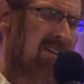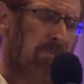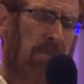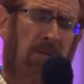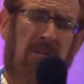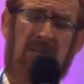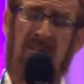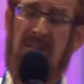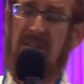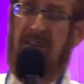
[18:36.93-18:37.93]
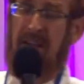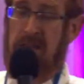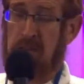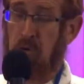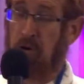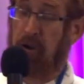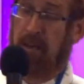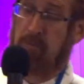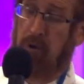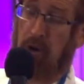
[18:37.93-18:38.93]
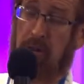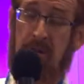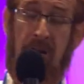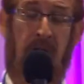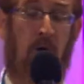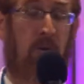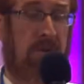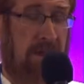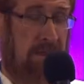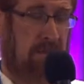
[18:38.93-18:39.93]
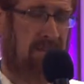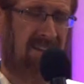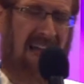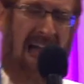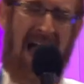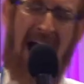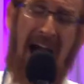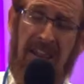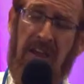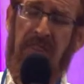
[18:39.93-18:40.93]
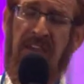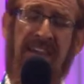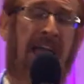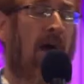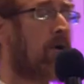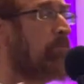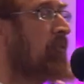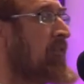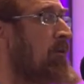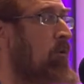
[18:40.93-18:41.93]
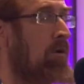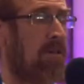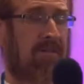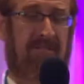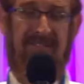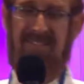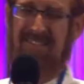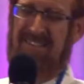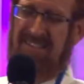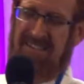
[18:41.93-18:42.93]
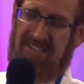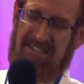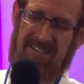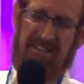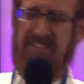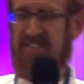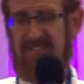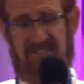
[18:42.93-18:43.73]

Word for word: People, as tour guides, we all are always asked, How do you think Herod built that wall? Listen,